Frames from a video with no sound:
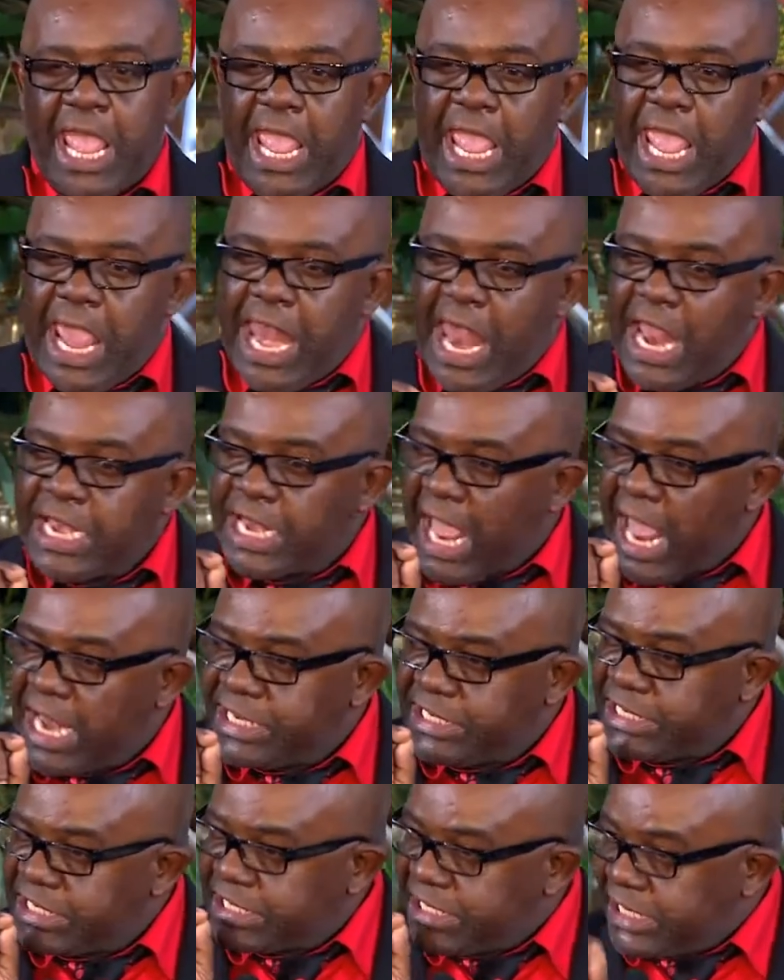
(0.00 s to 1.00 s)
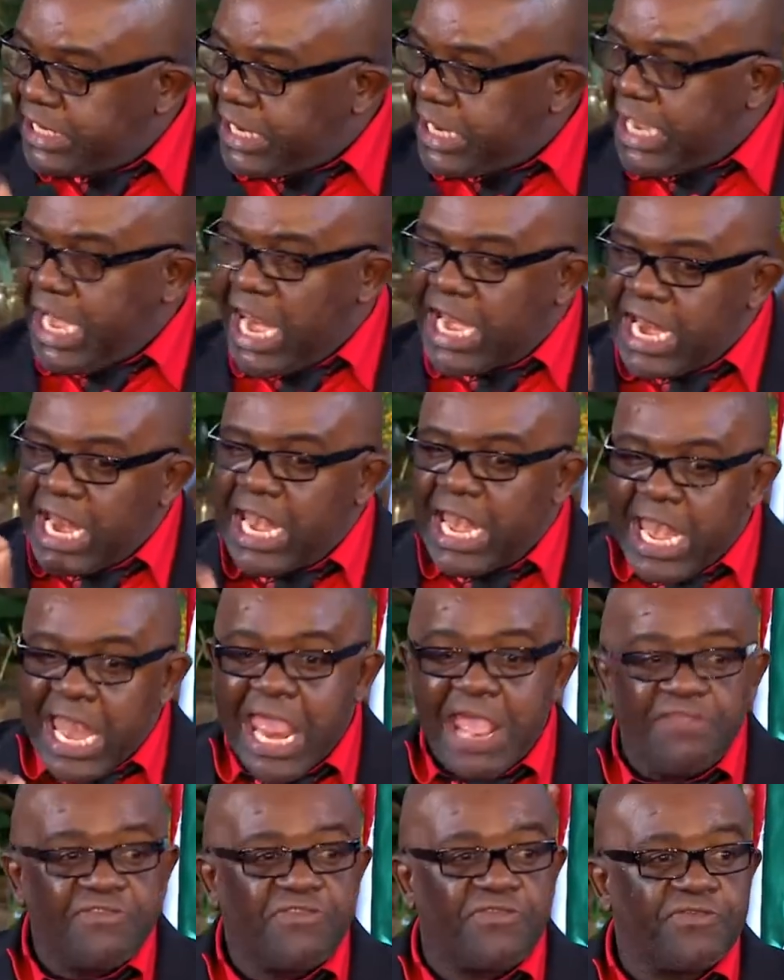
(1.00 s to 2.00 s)
And un until and
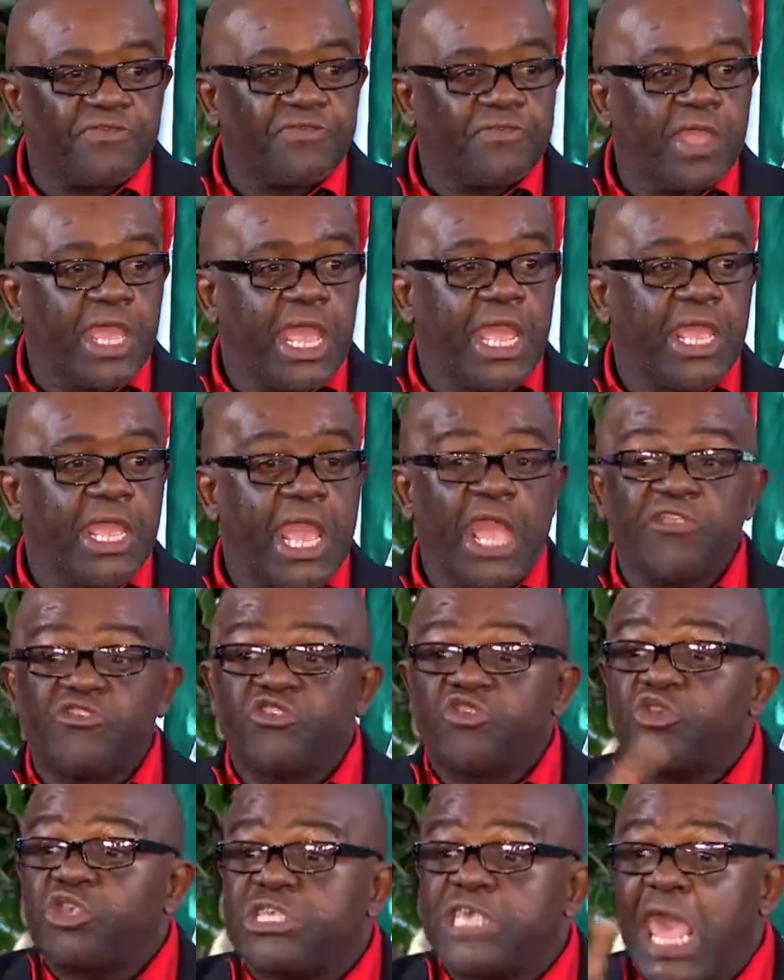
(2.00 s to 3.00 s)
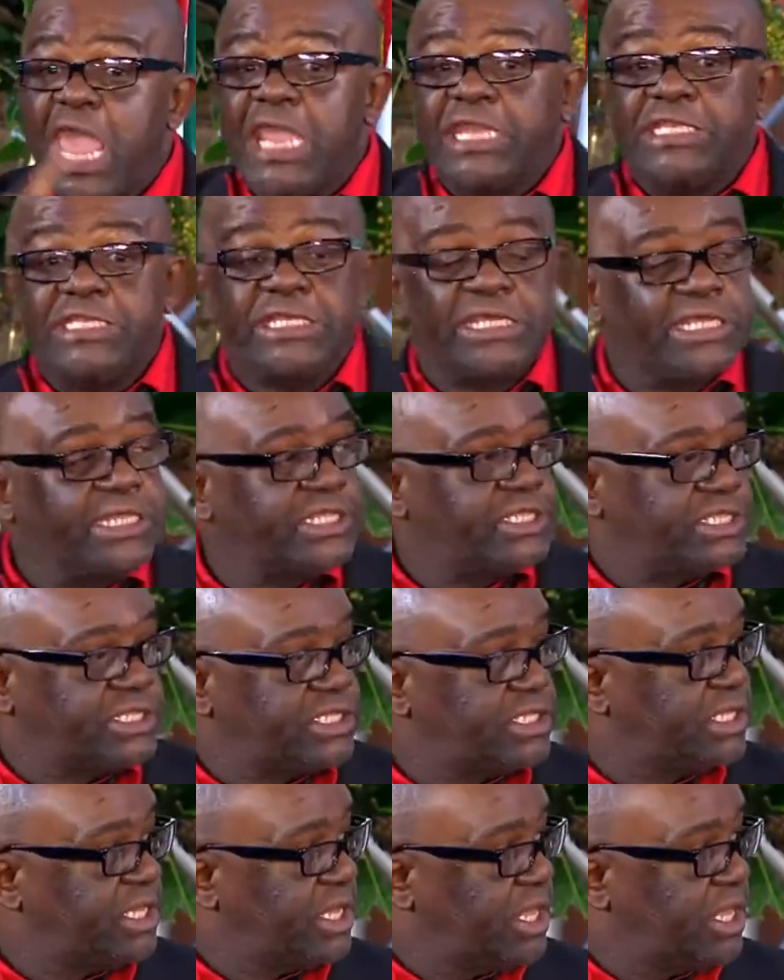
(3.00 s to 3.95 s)
unless, as societies,